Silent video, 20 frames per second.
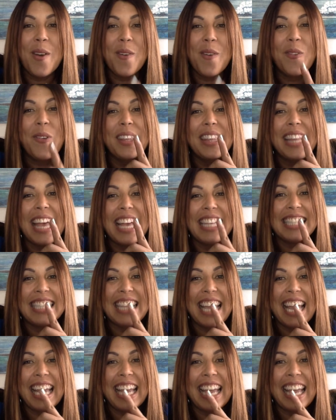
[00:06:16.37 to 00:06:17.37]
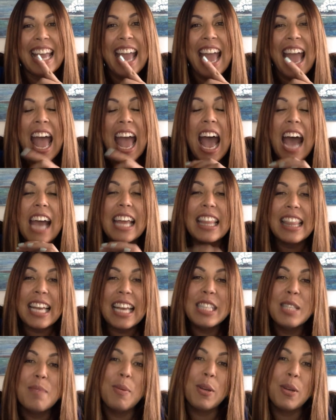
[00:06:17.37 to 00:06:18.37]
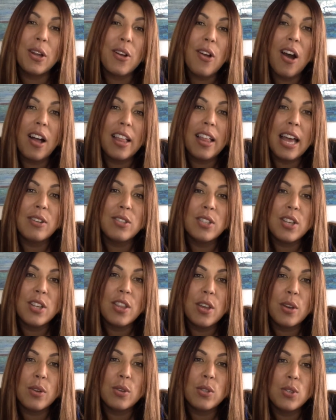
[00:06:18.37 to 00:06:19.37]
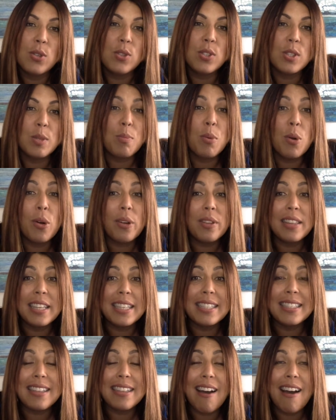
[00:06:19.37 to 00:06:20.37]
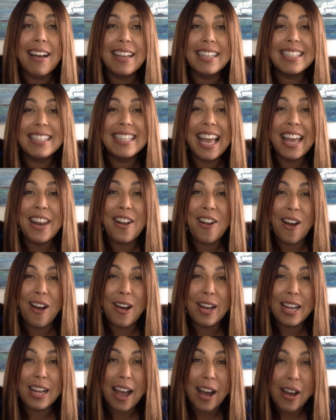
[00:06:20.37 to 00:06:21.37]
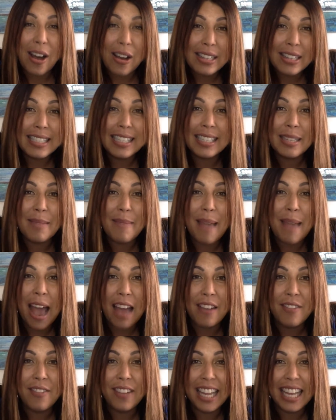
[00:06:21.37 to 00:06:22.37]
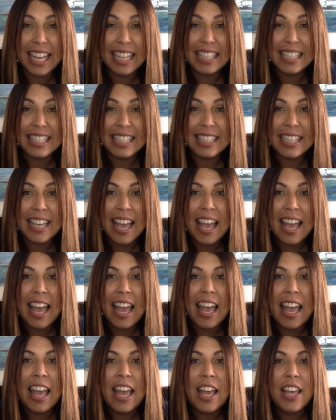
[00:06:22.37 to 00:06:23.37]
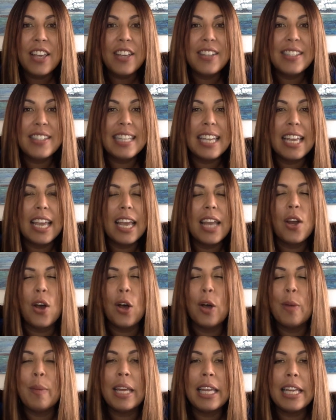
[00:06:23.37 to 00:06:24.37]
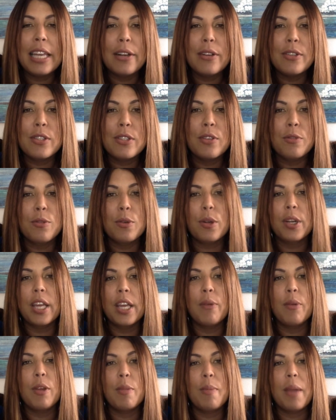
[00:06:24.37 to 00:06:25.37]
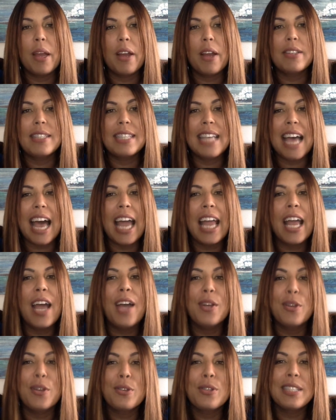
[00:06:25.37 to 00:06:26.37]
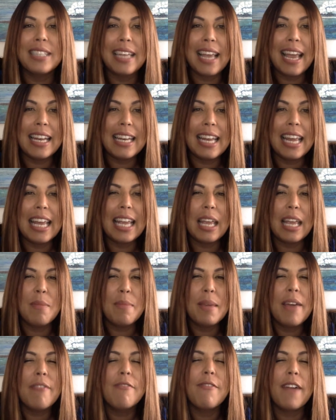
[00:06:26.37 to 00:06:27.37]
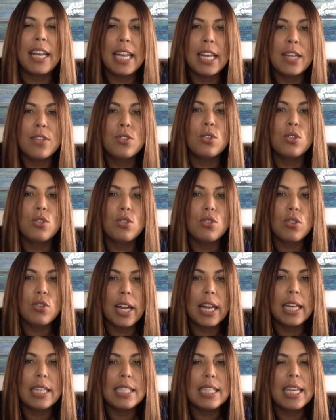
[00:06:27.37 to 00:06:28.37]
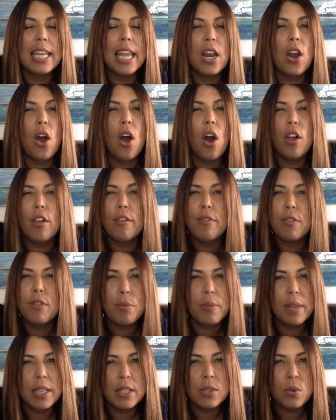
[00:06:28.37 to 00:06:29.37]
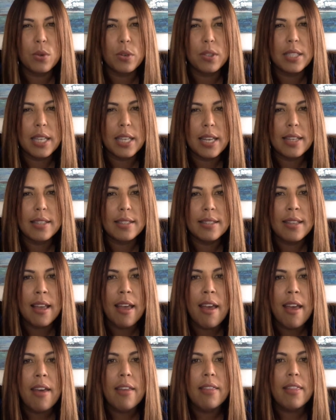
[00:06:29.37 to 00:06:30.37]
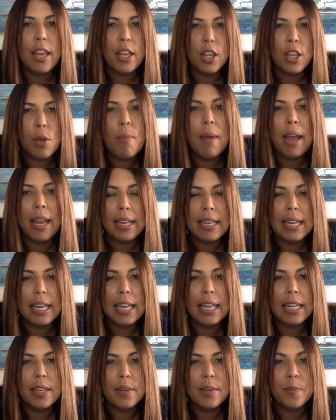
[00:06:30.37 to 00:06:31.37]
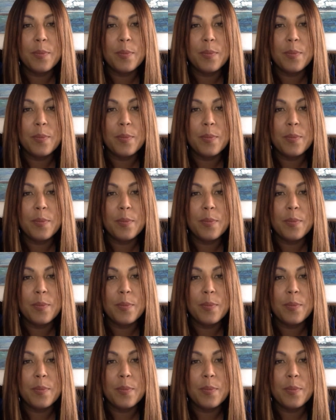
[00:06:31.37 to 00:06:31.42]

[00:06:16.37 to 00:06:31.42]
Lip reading: One last thing. I'd like to put a call out to those who support this cause and are autism advocates. You see, in all my years of working with parents, I understand it can be a financial strain to get all of the resources that you might need.